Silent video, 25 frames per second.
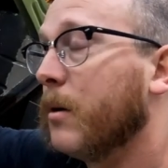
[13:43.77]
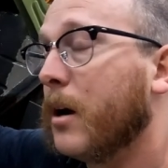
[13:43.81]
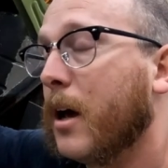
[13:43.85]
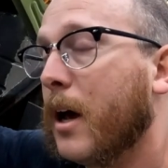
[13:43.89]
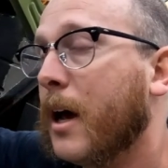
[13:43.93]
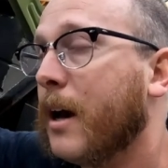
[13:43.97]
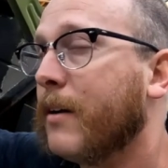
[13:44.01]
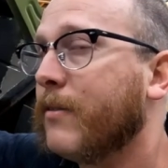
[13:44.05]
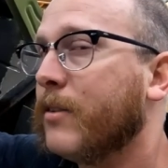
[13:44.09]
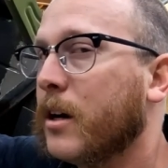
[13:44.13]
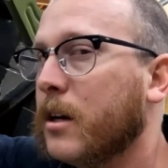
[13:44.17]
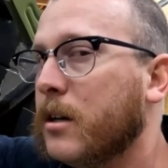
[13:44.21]
but
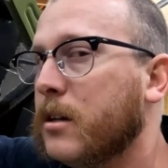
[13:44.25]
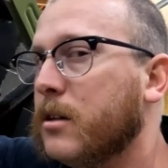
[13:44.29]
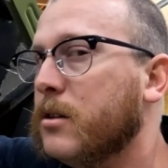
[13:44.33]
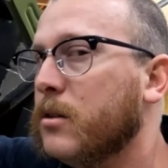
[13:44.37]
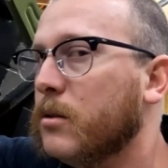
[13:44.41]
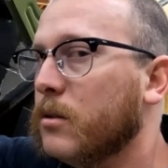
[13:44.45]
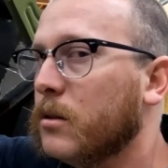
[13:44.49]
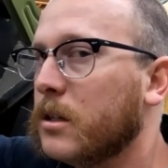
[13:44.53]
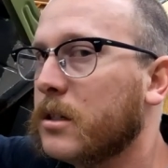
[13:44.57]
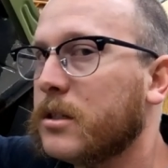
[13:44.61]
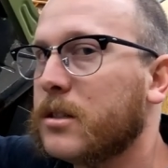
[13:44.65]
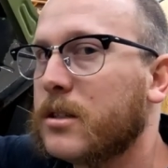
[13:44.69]
I have had to
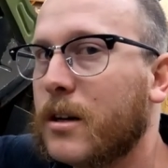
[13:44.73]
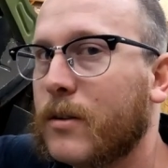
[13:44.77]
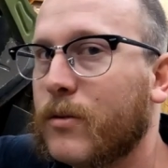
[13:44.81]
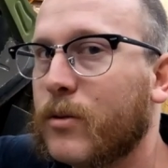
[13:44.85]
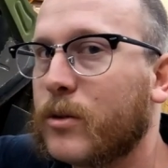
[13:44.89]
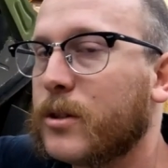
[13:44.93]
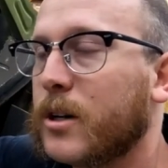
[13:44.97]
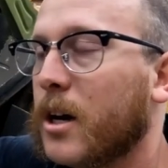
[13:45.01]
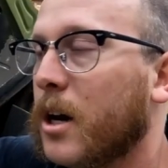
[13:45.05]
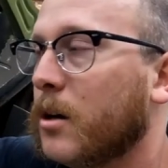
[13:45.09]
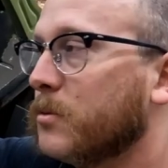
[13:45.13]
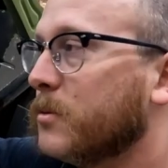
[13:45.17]
do this
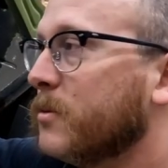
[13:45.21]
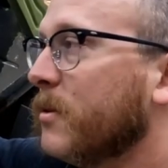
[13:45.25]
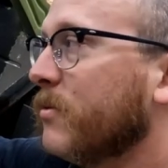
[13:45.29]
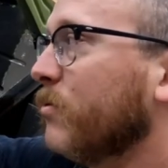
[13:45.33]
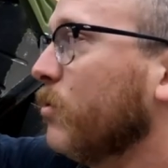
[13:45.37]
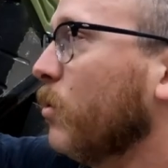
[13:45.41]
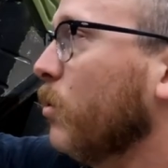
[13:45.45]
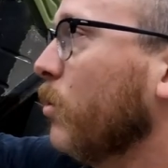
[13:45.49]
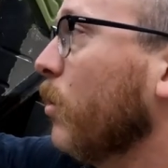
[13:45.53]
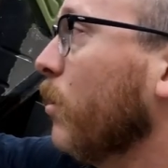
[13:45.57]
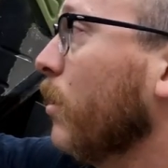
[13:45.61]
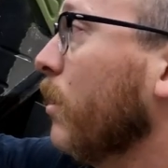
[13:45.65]
several times
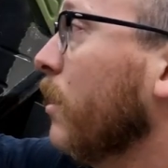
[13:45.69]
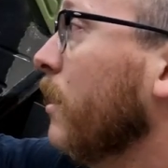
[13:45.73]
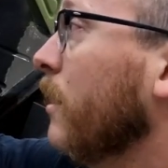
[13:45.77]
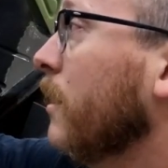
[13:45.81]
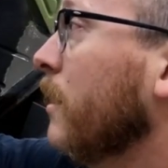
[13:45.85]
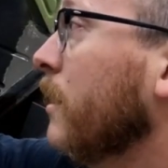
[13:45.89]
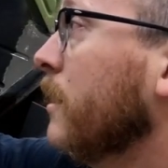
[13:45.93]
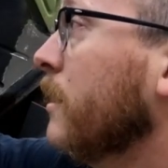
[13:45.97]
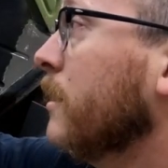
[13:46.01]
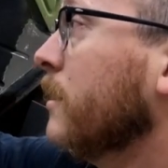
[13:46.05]
before.